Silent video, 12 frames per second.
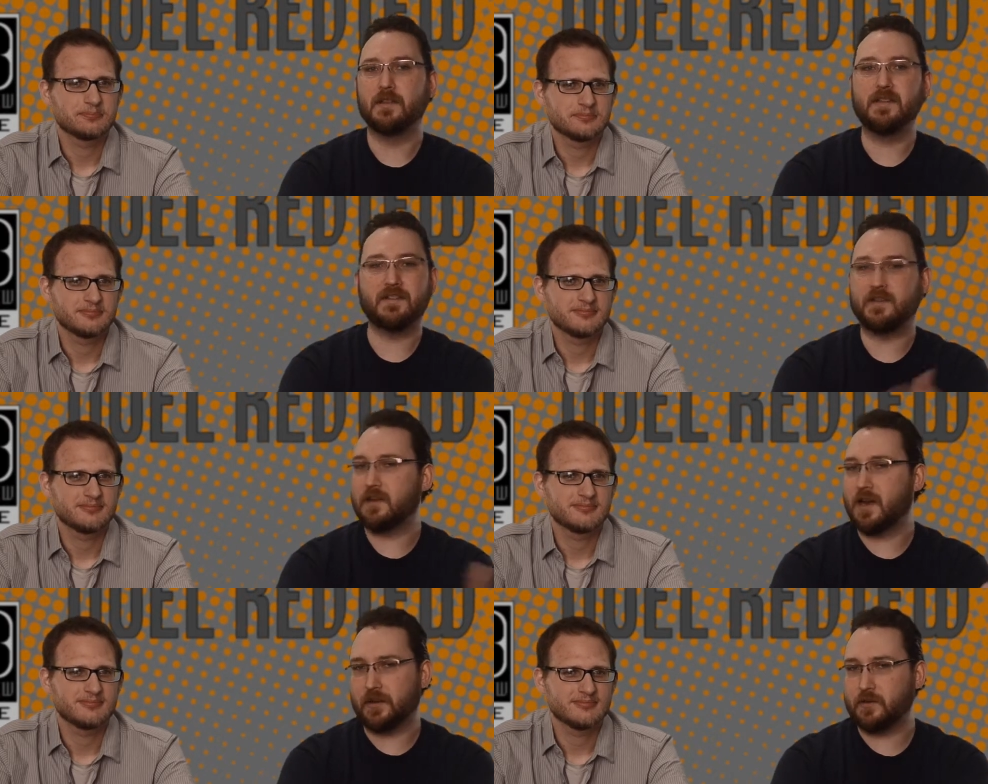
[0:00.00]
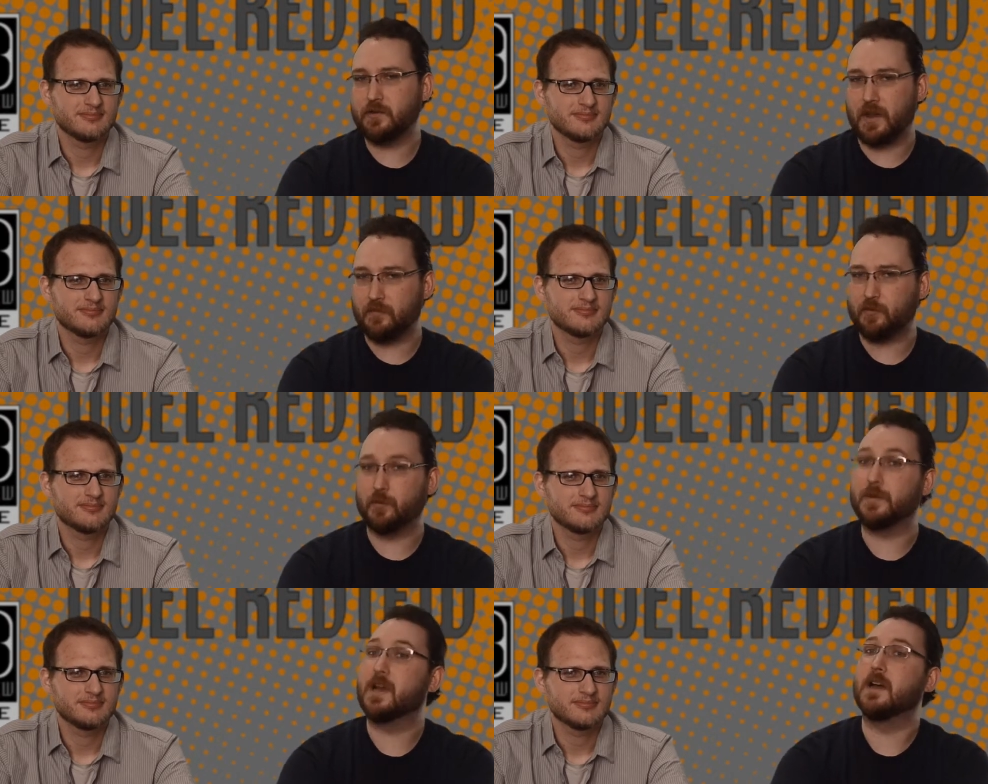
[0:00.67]
Speaker 1: This did not do that
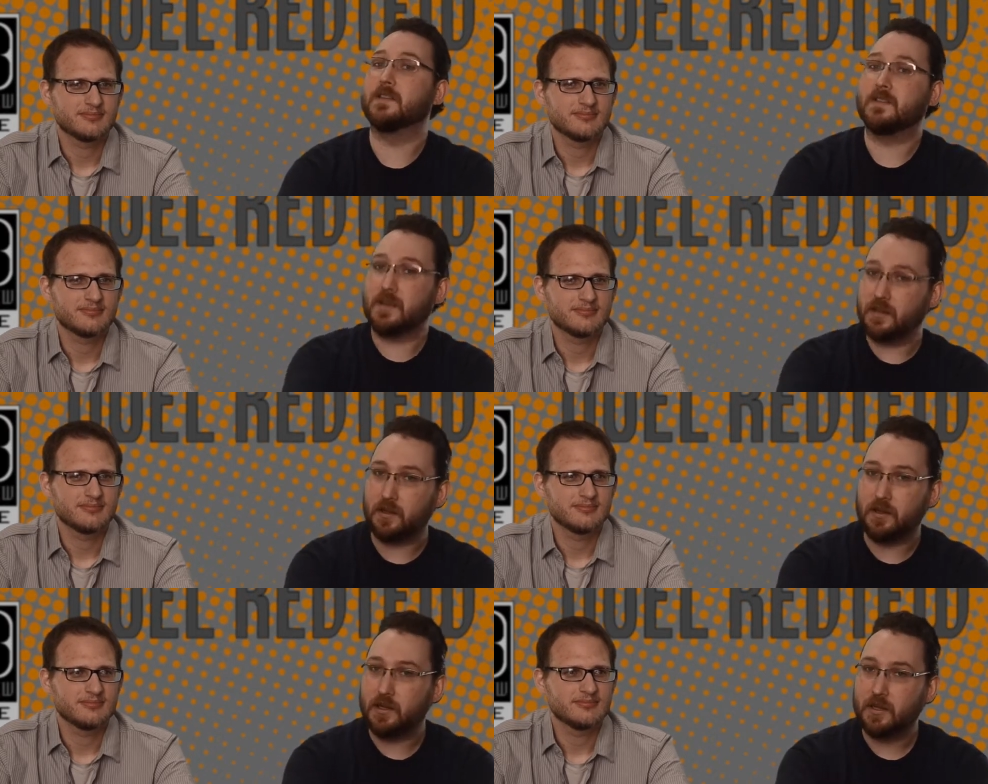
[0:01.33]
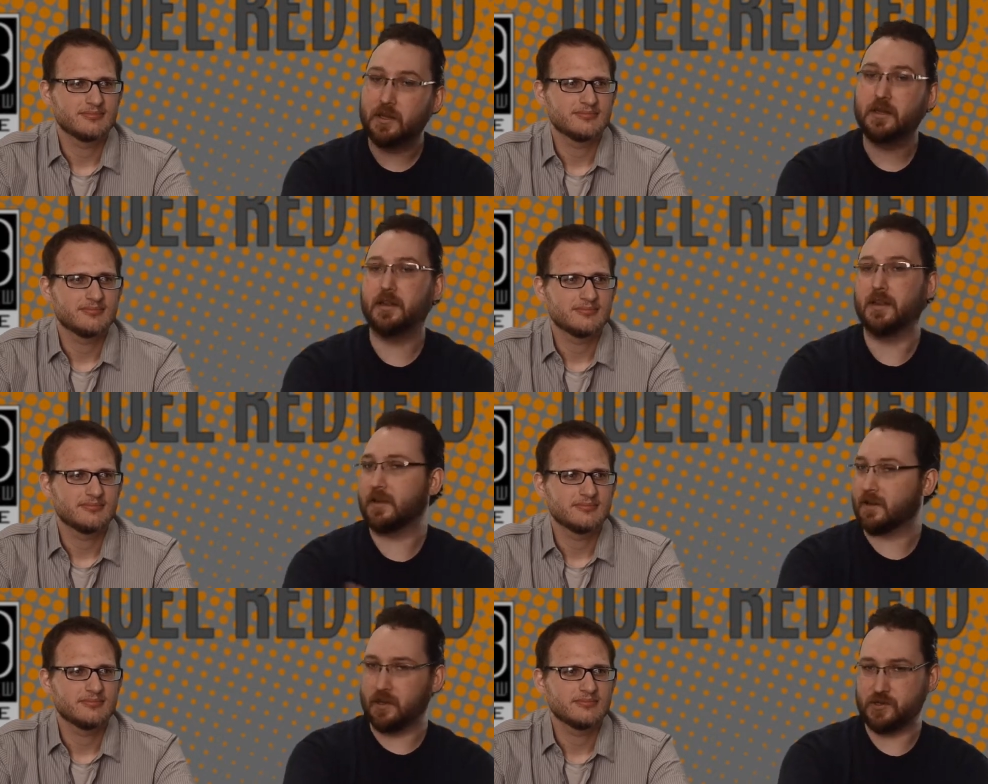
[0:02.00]
for me until
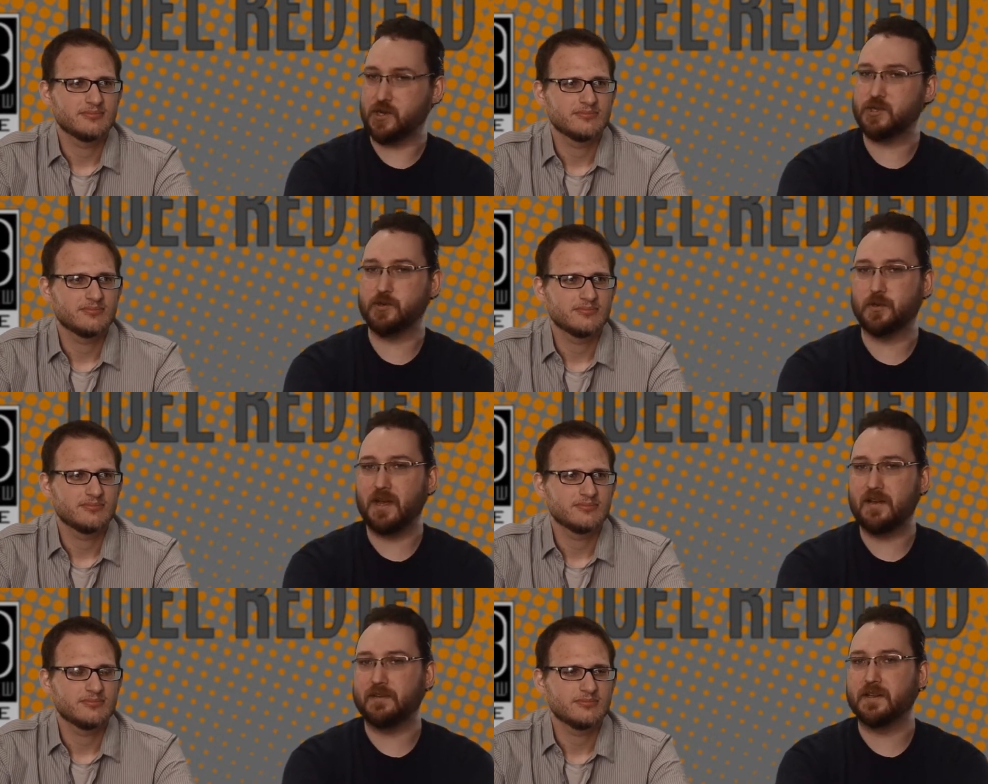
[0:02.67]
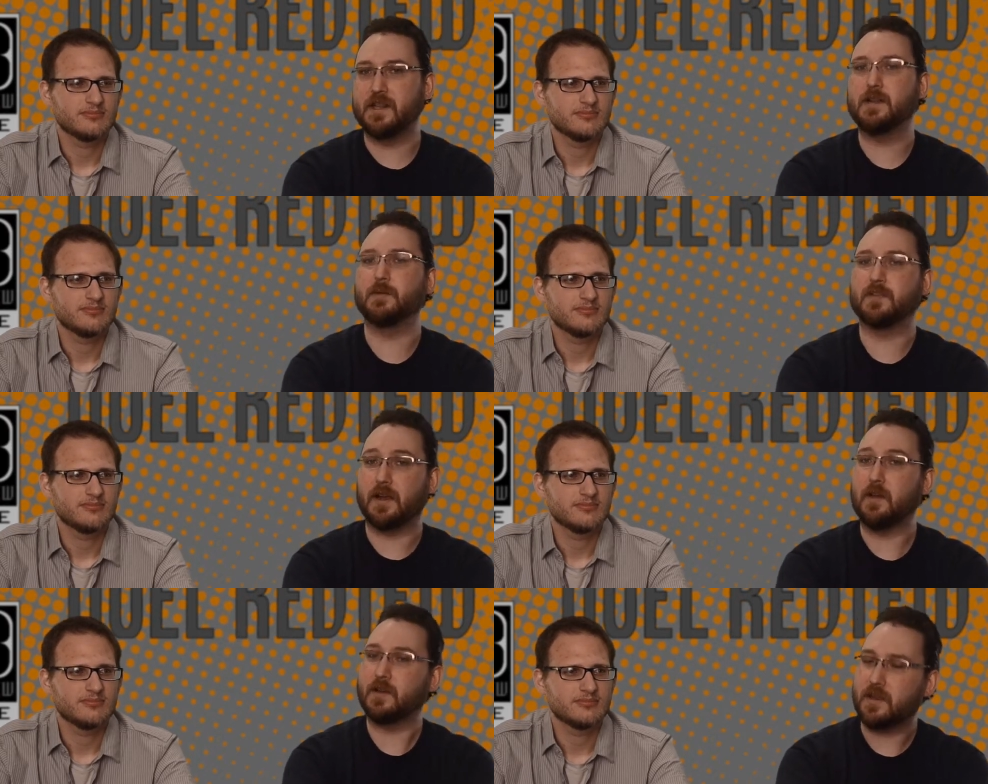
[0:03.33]
like uh, issue 11. Then it was
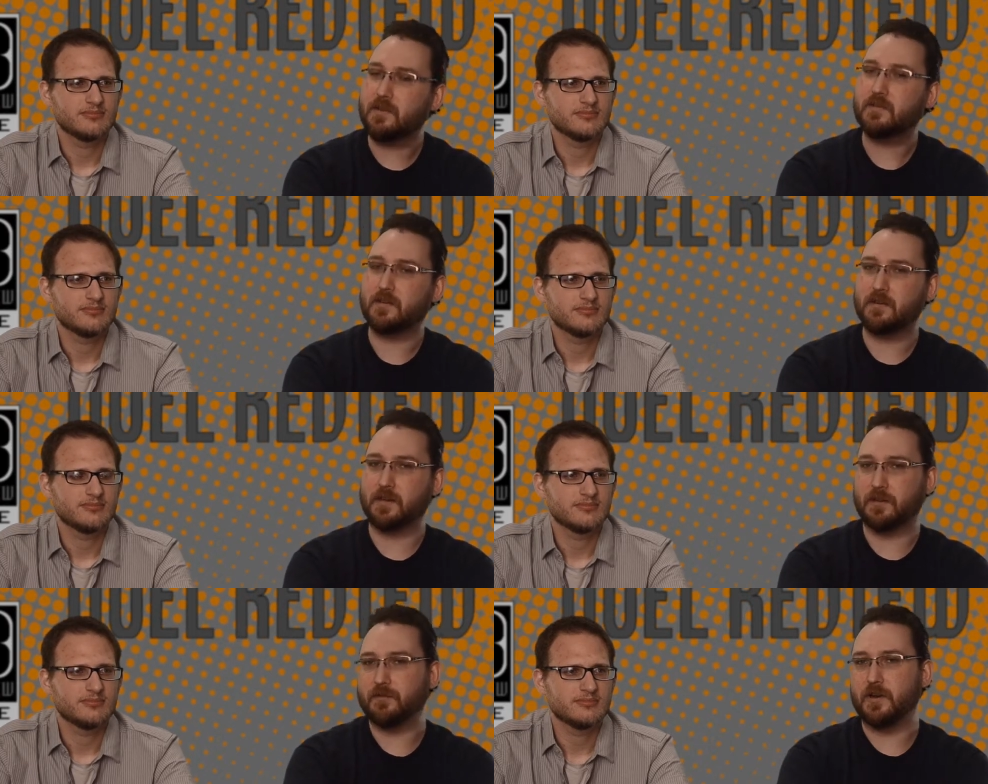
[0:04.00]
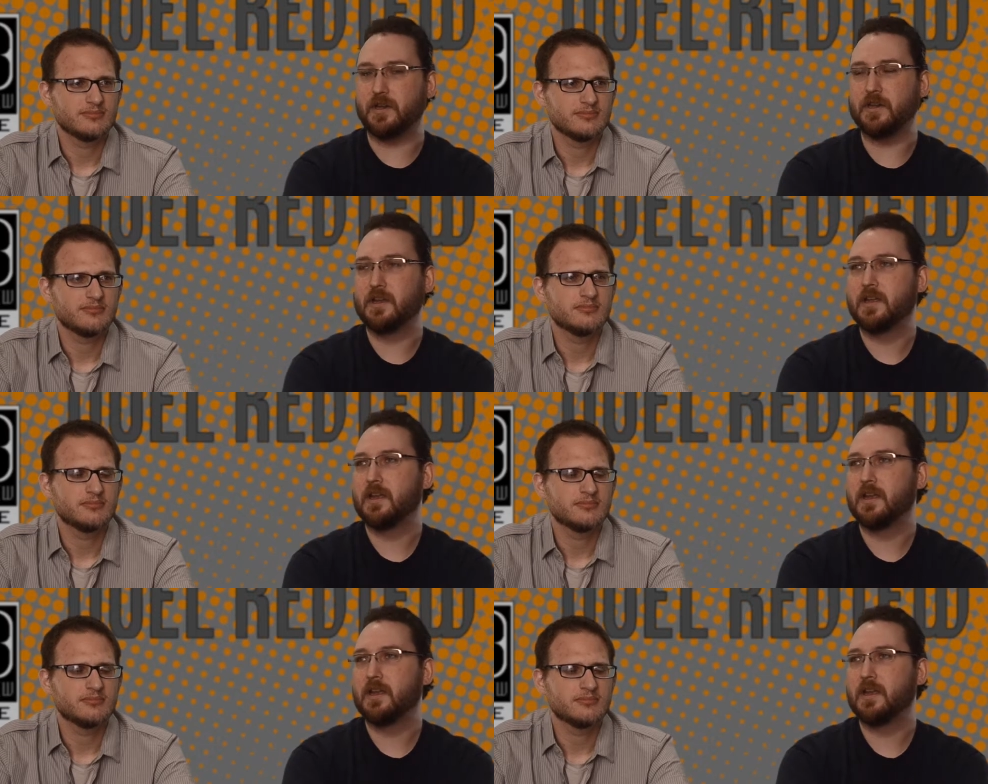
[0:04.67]
like, okay, this is starting to get fun.